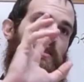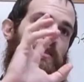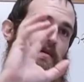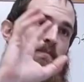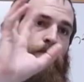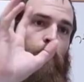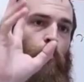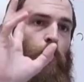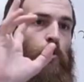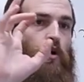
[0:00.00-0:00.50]

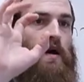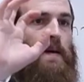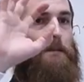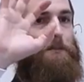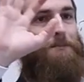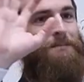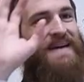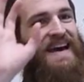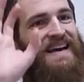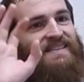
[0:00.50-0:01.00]
the more
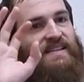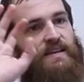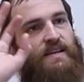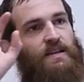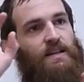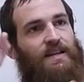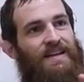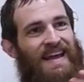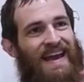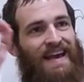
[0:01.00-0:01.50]

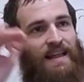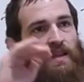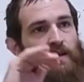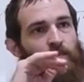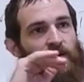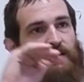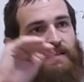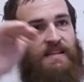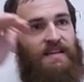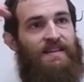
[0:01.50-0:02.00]
masculine
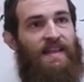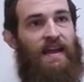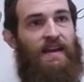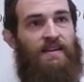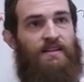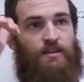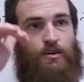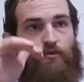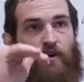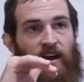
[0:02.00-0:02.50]
element in that
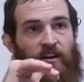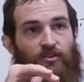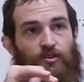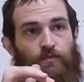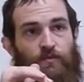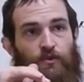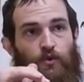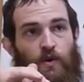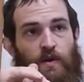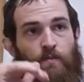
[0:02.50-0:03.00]

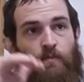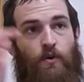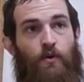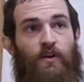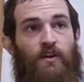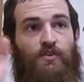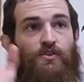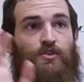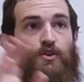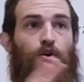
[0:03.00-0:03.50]
interaction between
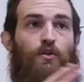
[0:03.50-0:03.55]
body and